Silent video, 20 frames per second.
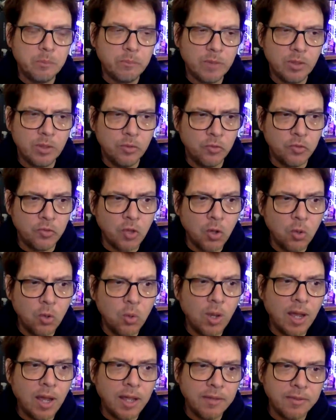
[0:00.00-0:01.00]

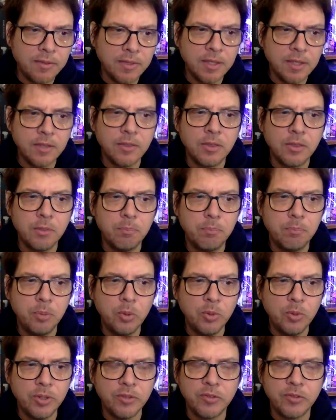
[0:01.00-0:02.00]
So I think the
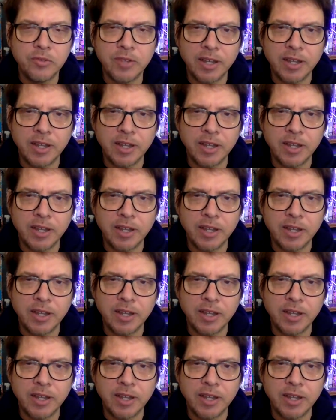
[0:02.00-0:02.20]
Buddhist